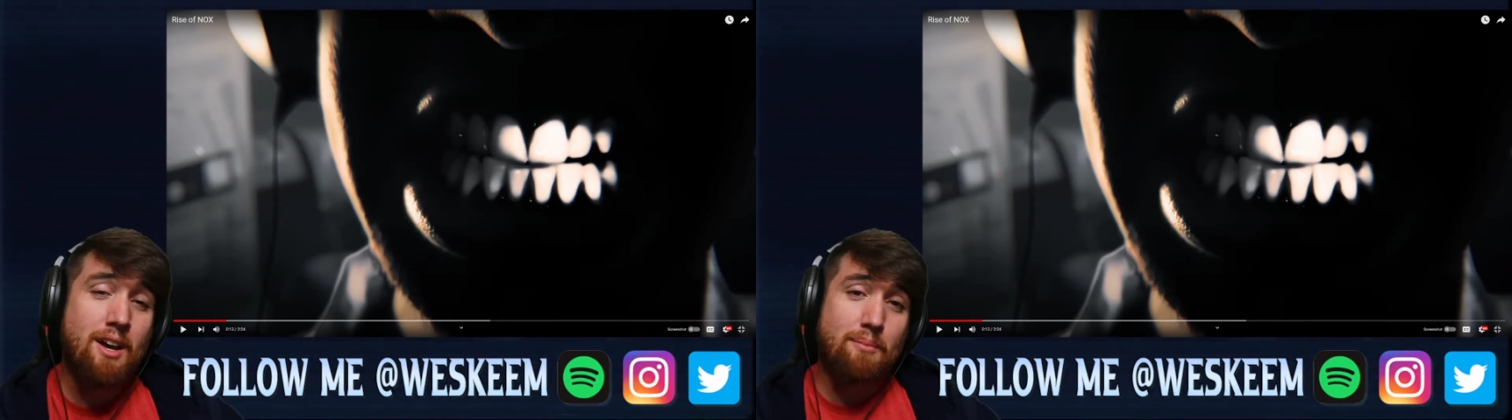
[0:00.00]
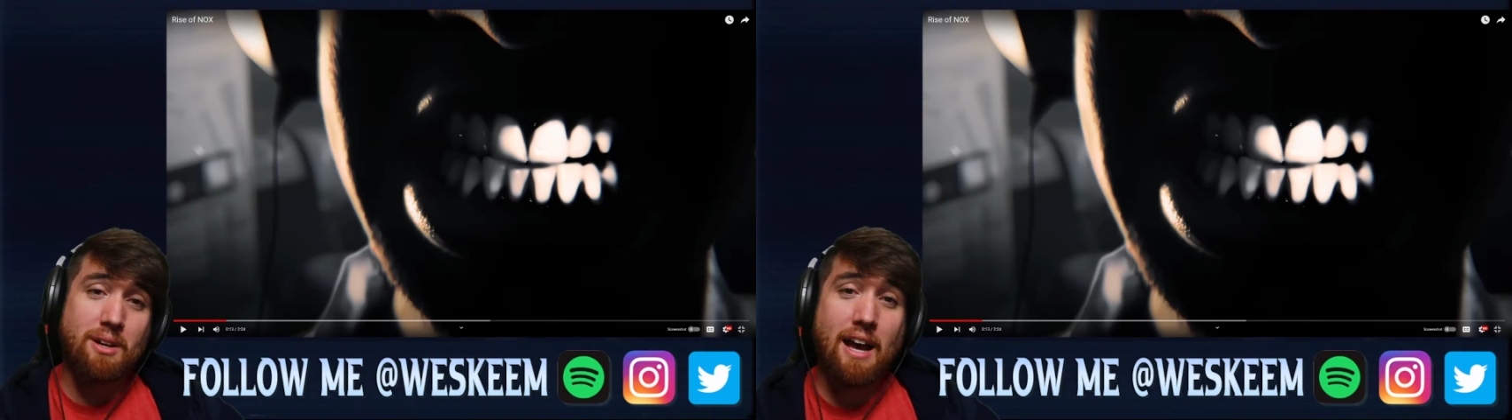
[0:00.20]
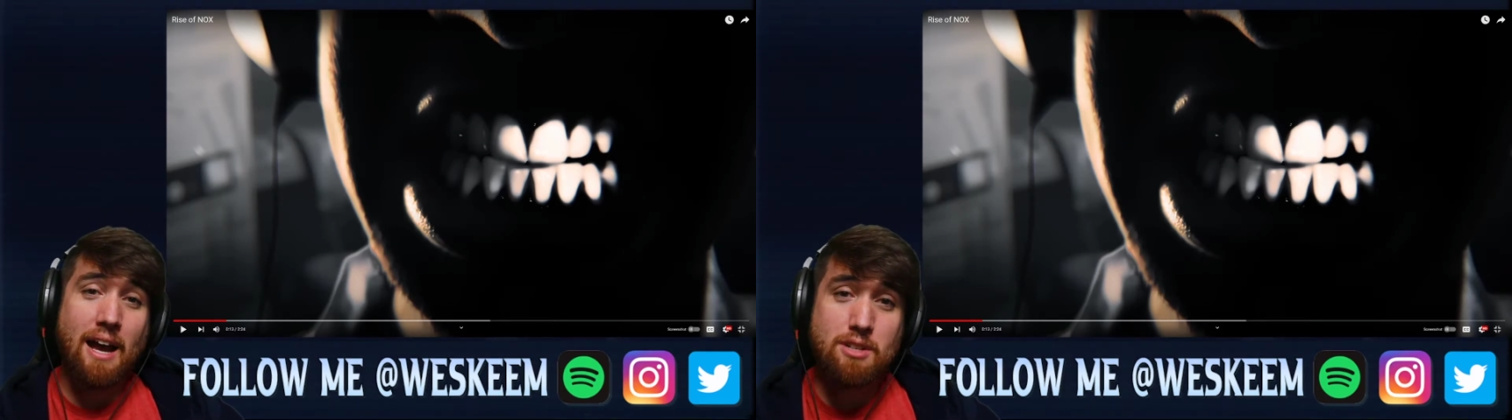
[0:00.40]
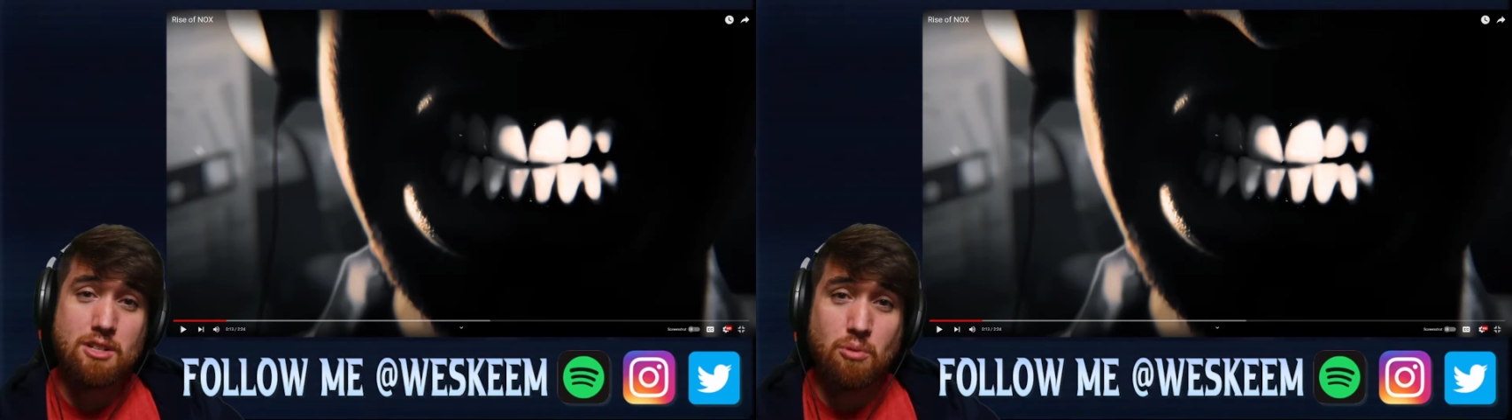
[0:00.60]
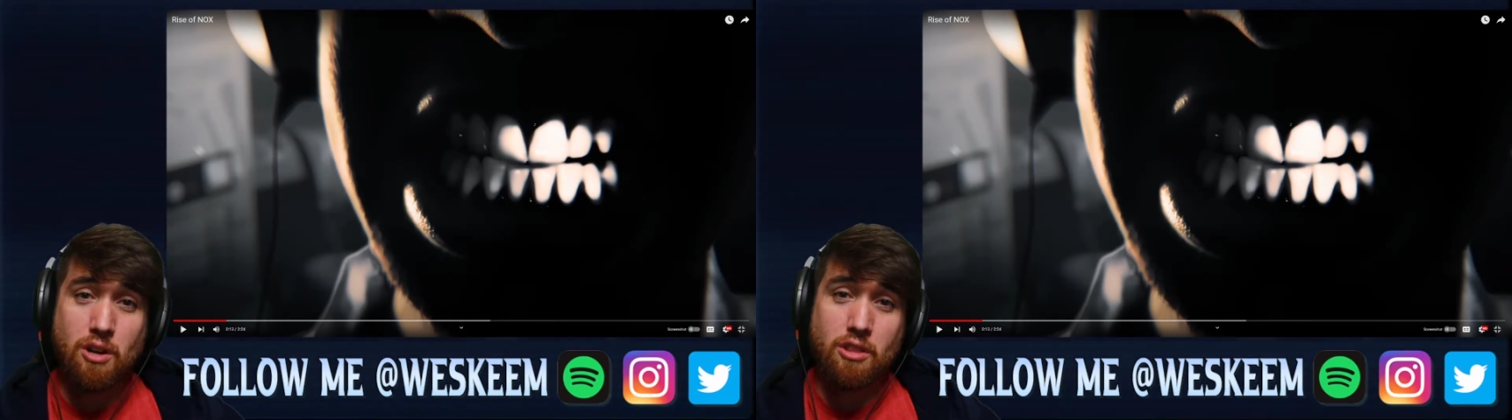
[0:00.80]
But I'm
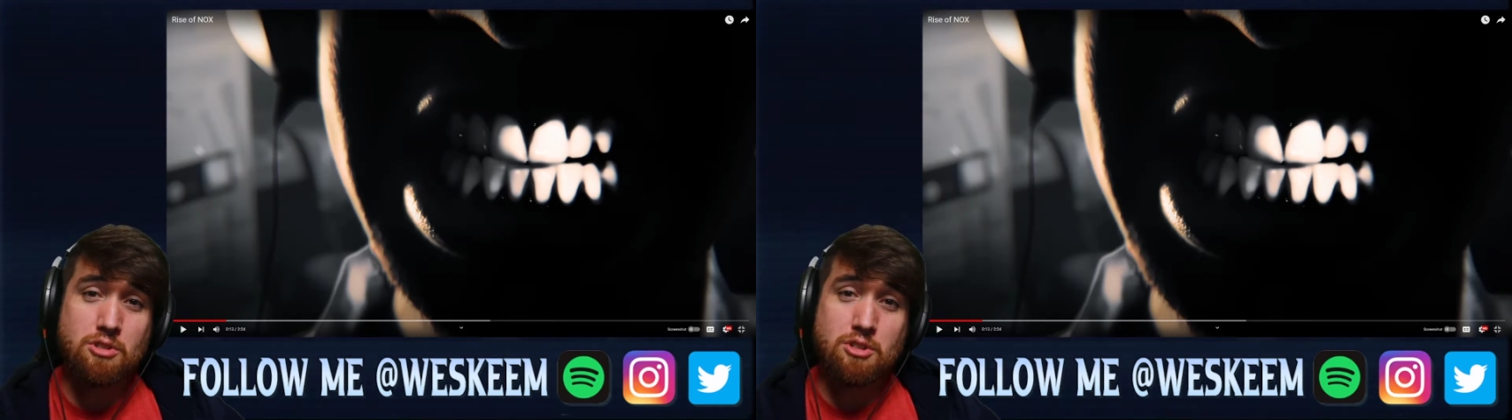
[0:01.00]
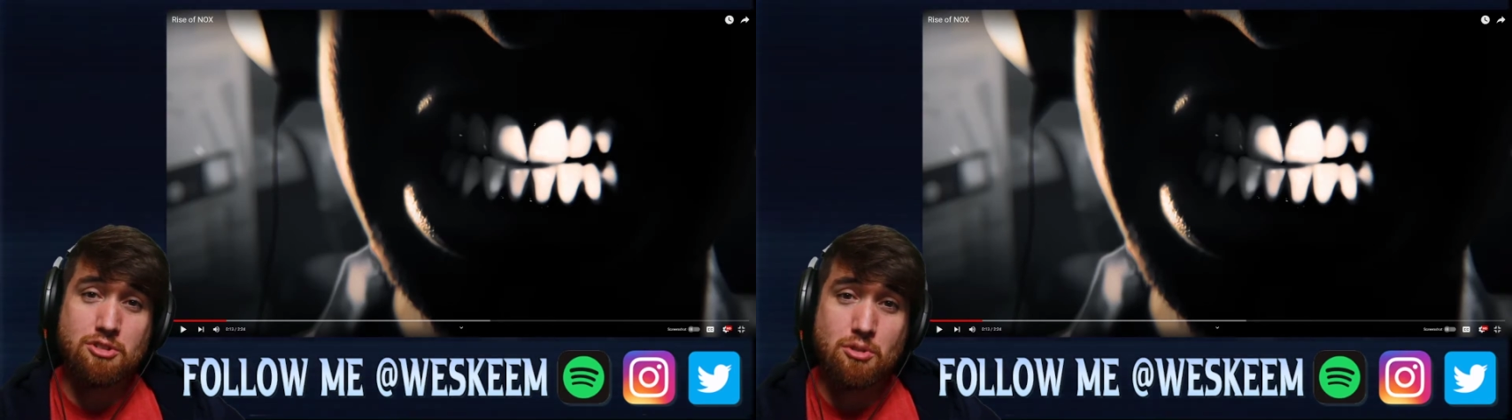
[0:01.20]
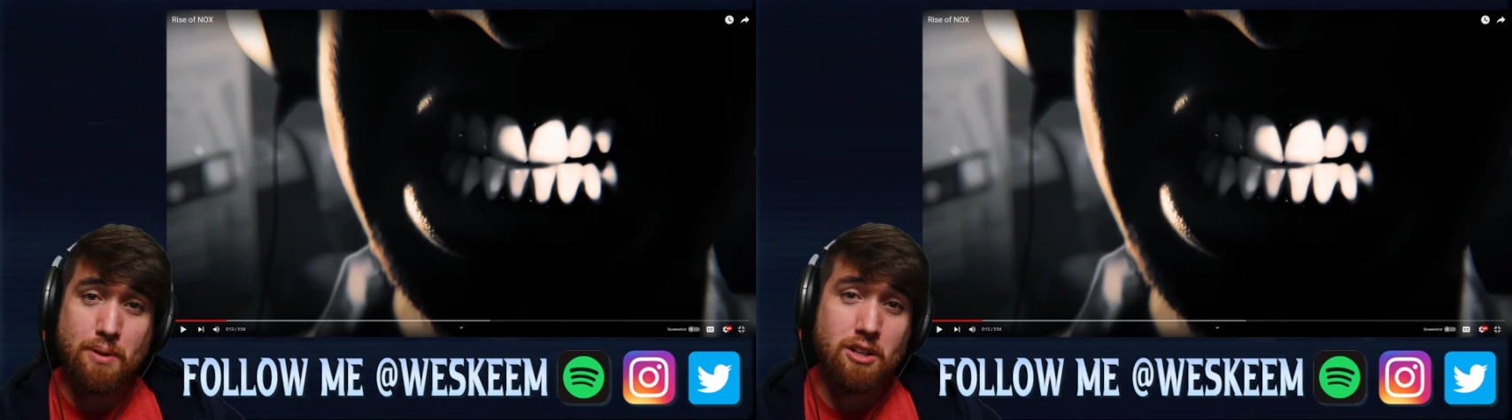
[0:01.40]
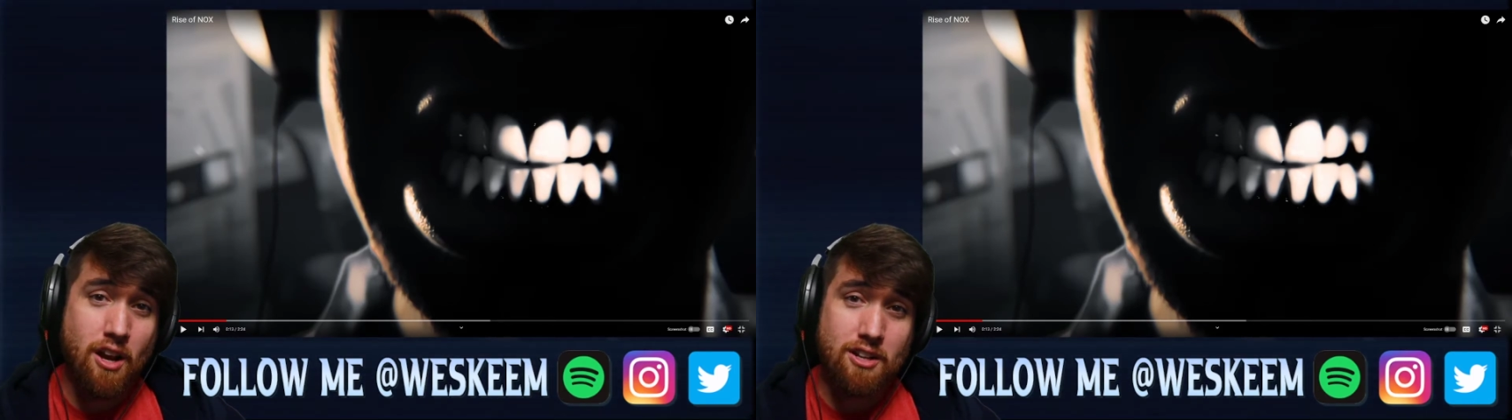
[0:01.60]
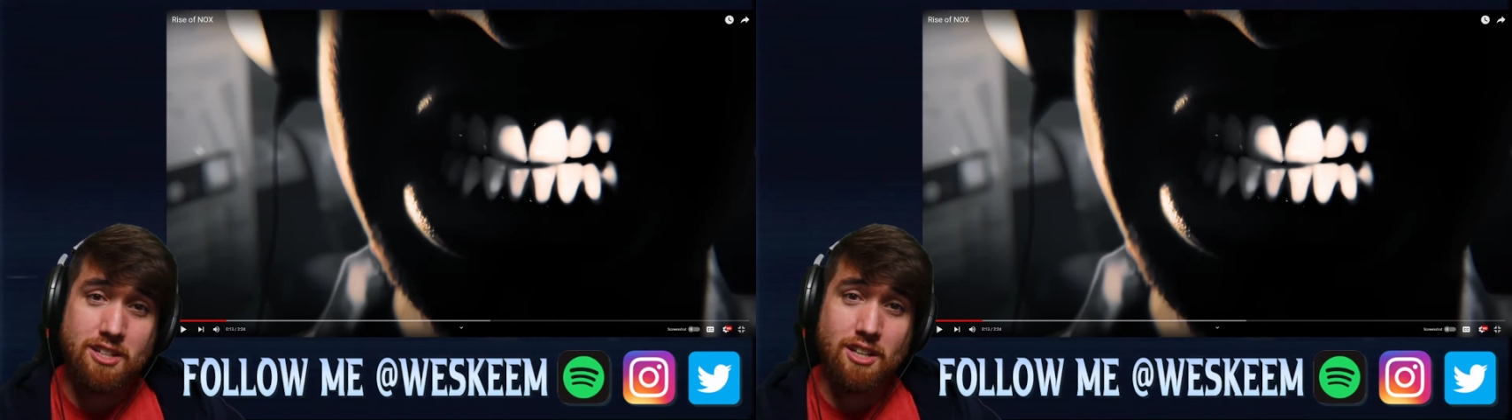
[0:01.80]
just one of those stupid
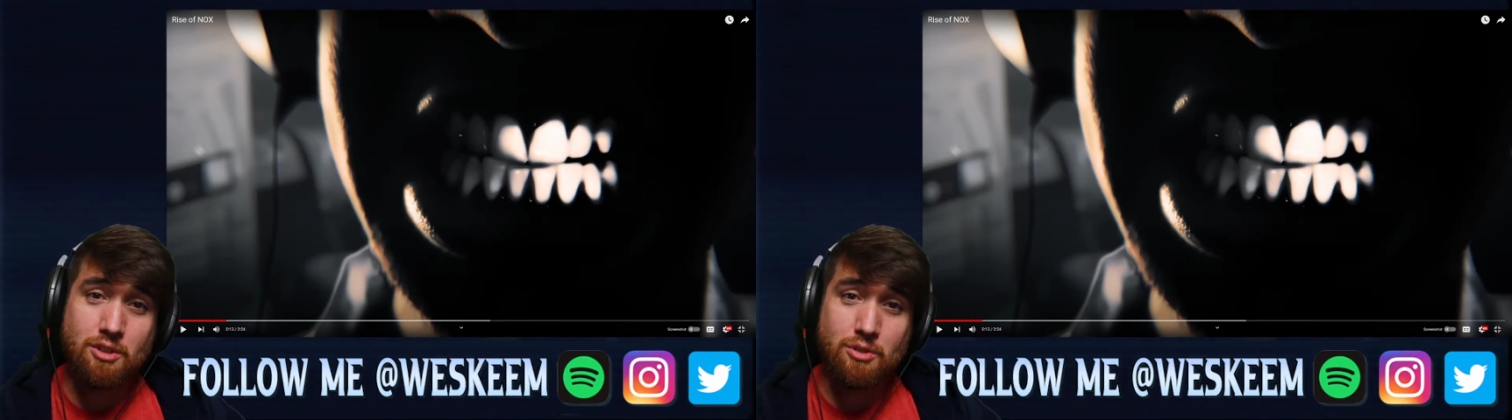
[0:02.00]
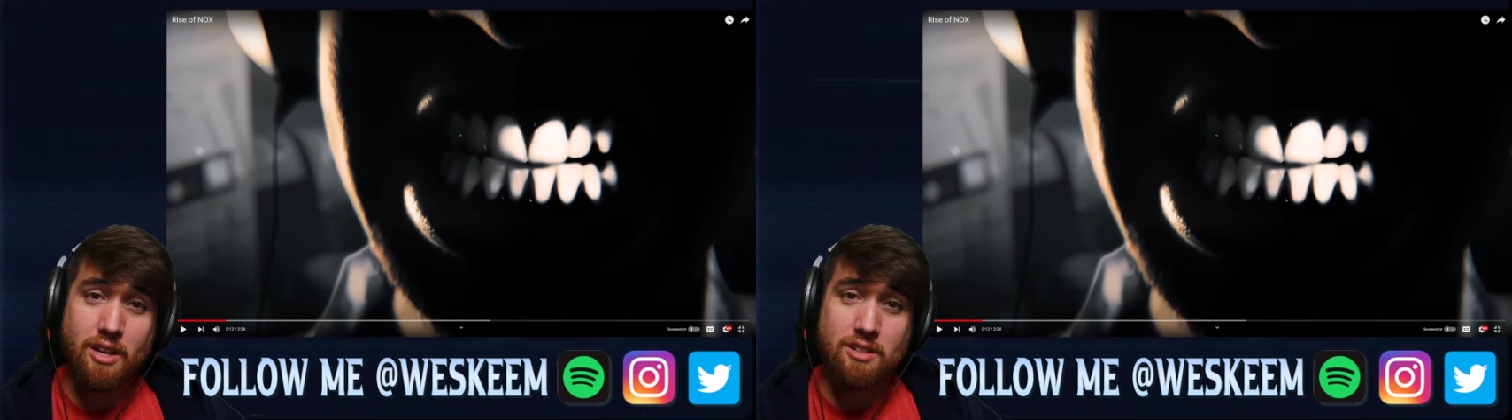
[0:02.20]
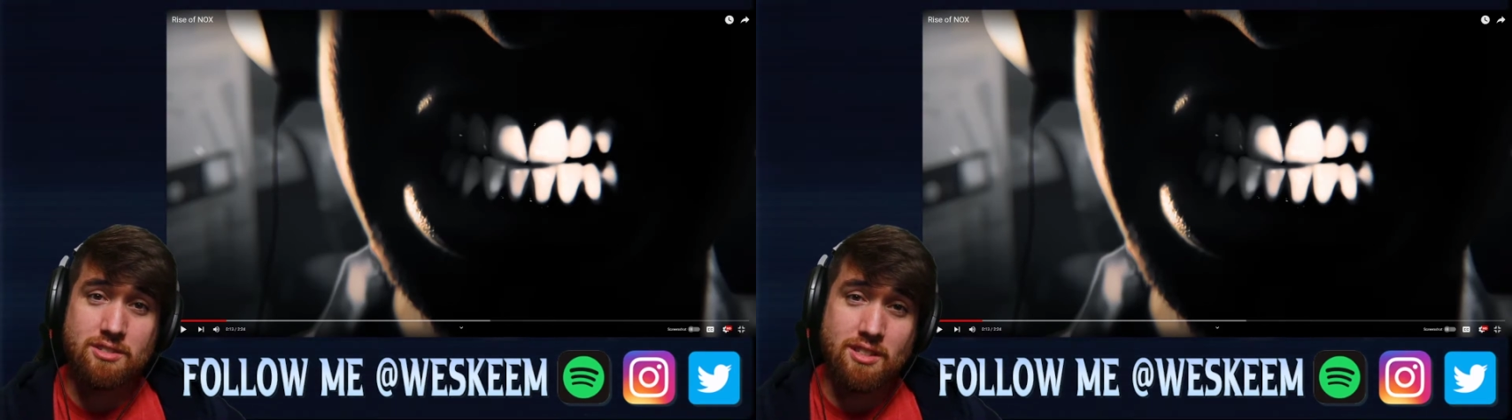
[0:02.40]
content creators